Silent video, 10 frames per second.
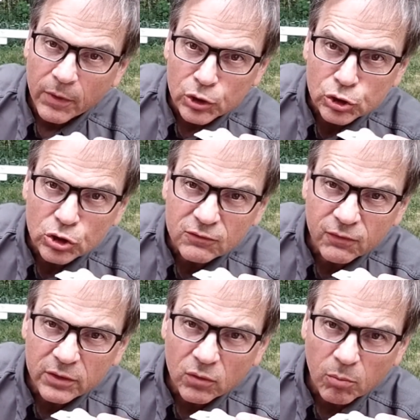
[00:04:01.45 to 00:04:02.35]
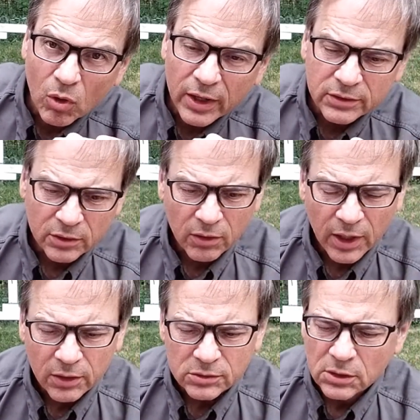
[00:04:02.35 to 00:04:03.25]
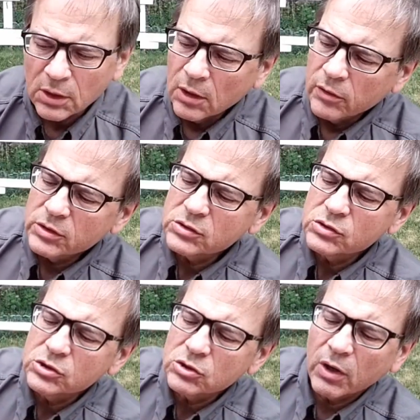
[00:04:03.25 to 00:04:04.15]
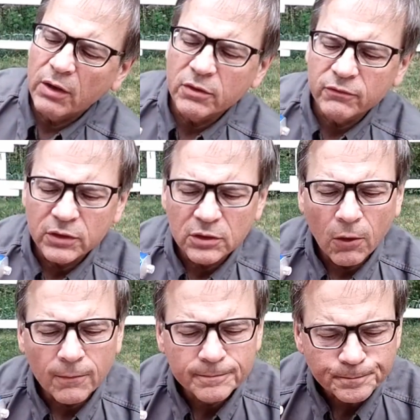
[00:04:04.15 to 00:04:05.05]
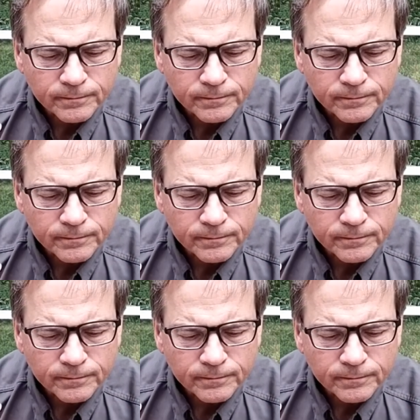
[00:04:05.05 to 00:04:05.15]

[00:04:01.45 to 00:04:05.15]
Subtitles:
but it sure is fun to apply it to the crackers. This is just gravity feed, though.